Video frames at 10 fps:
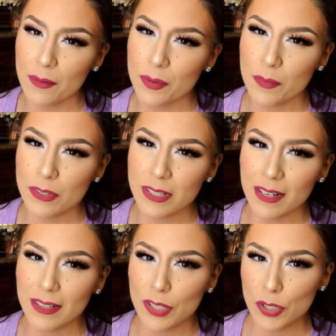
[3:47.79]
would most
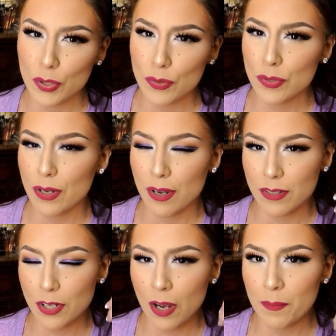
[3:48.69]
likely use on
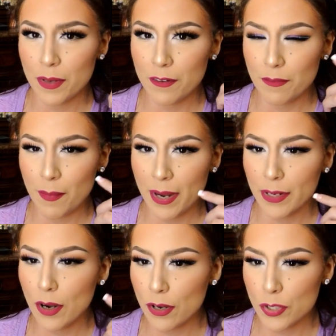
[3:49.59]
top of my
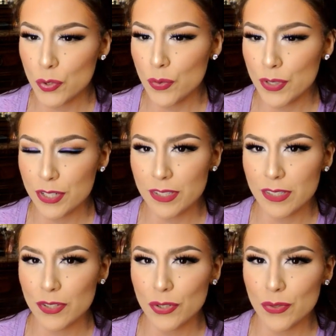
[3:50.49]
contour
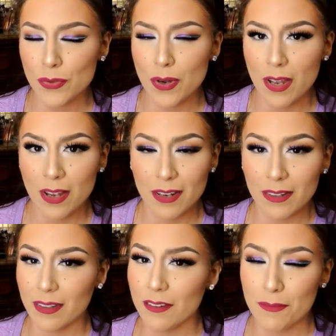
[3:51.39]
just to
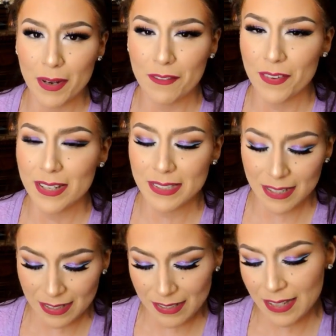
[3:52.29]
give my face
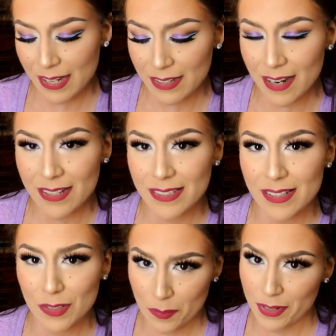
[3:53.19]
that nice
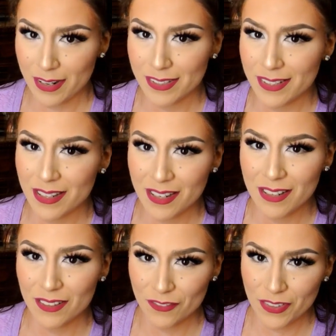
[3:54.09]
luminosity
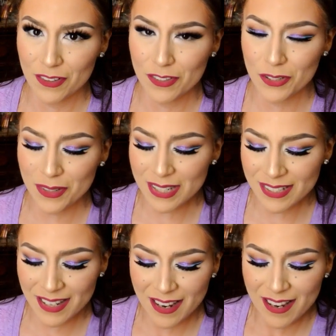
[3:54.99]
feel to
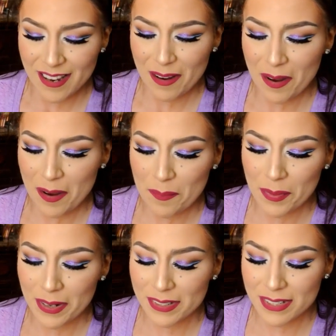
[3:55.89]
it,
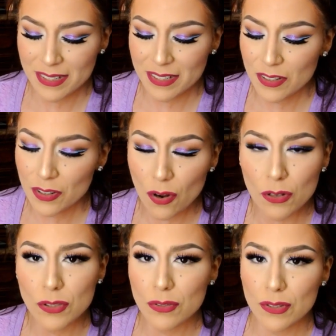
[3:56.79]
but you could
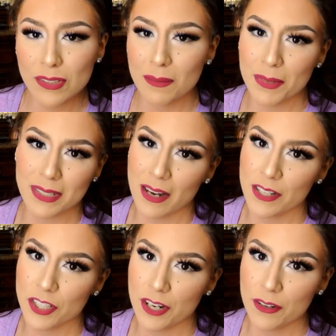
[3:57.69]
also use them as
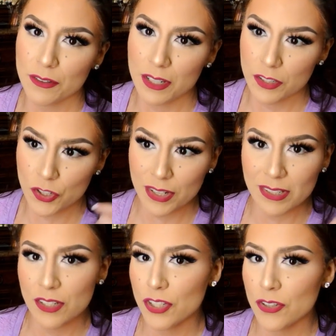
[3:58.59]
eyeshadows, as
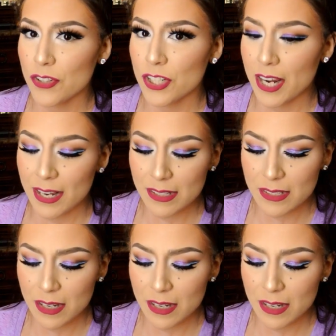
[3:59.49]
transitional shades.